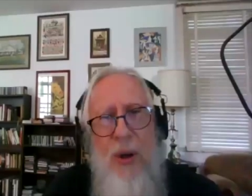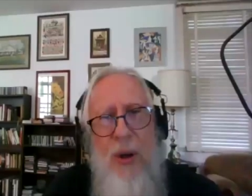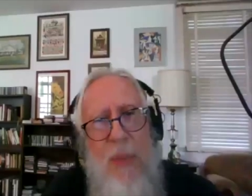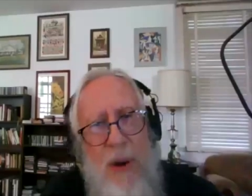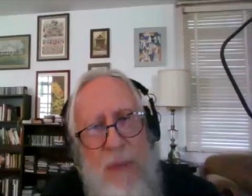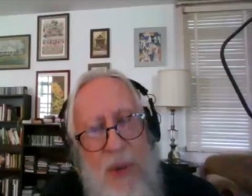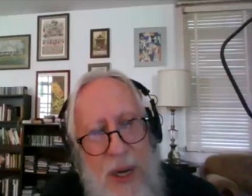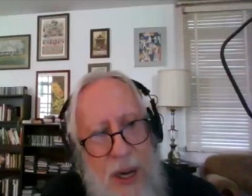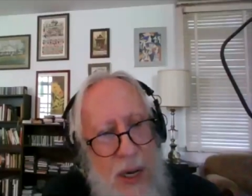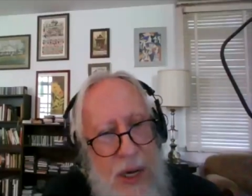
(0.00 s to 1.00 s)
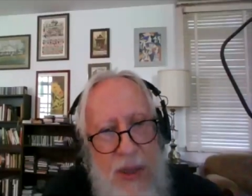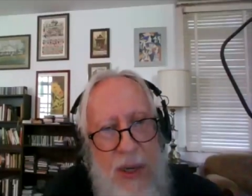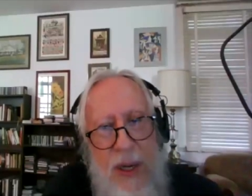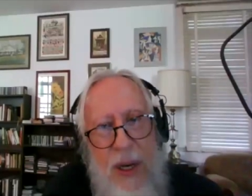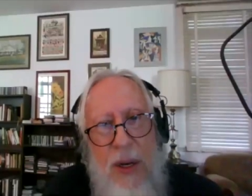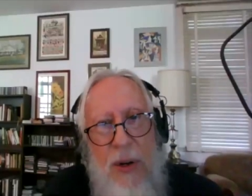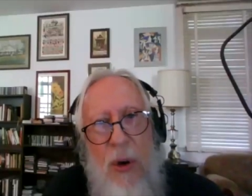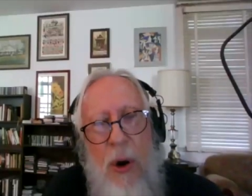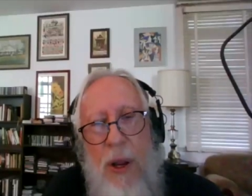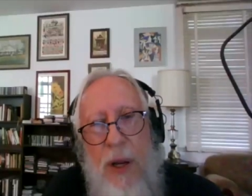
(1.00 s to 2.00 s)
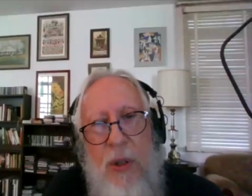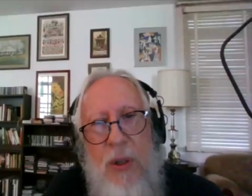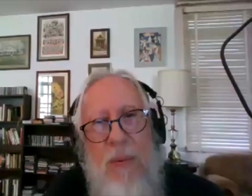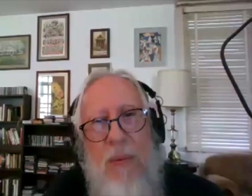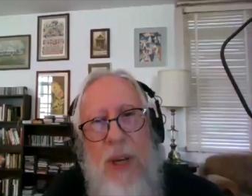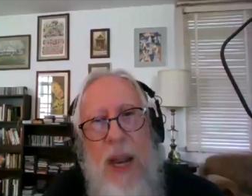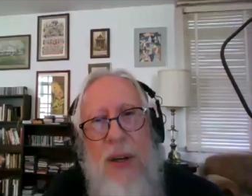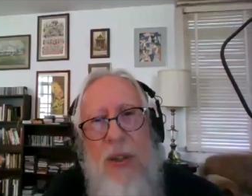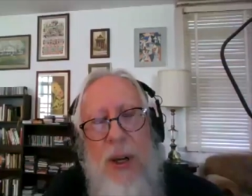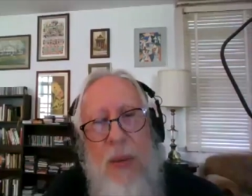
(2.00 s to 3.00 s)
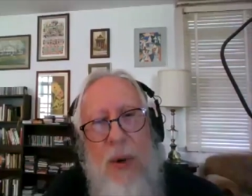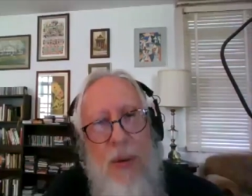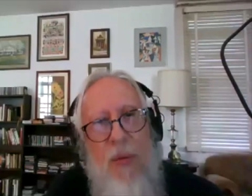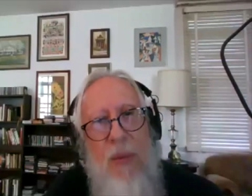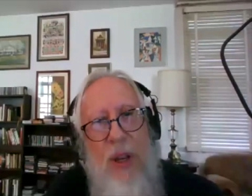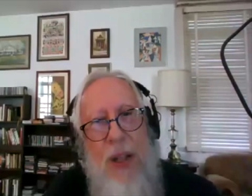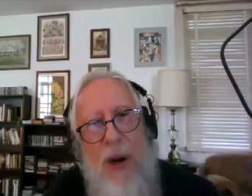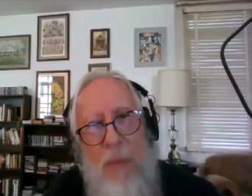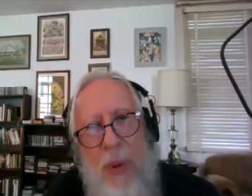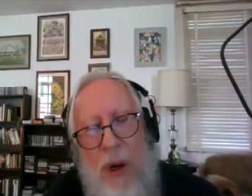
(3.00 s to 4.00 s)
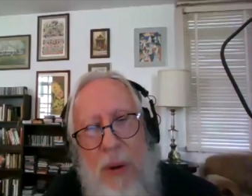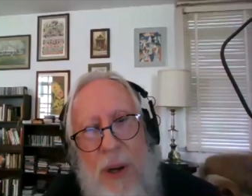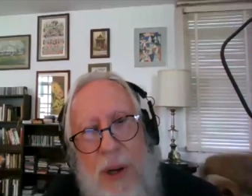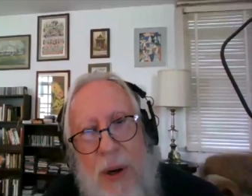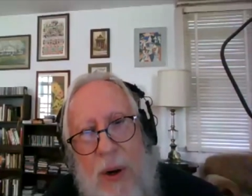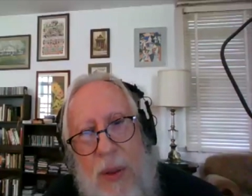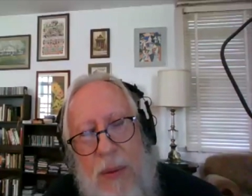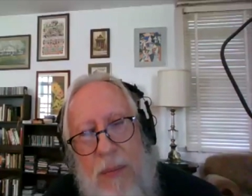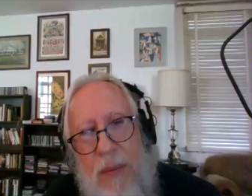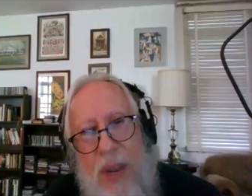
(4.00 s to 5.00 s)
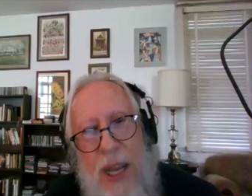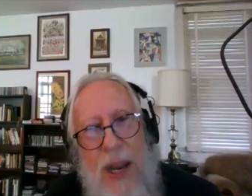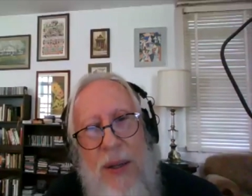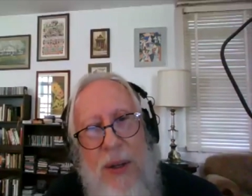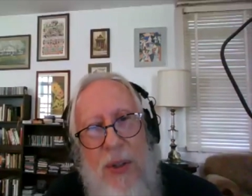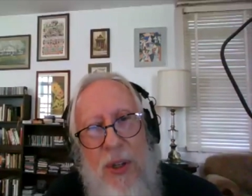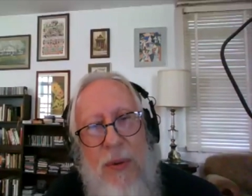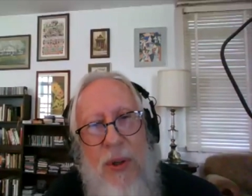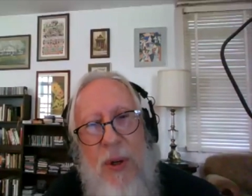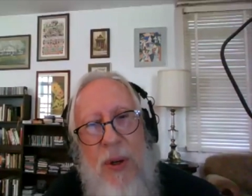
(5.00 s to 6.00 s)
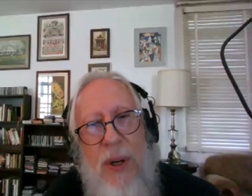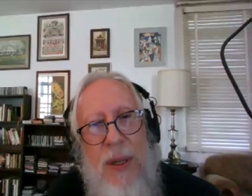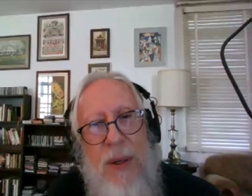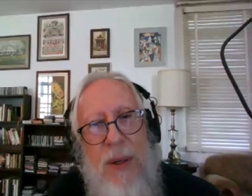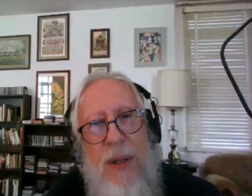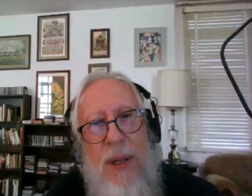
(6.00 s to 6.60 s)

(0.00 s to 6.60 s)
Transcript: happen to meet any of the uh, New Orleans guys that were either at Berklee or the Manhattan Conservatory and the,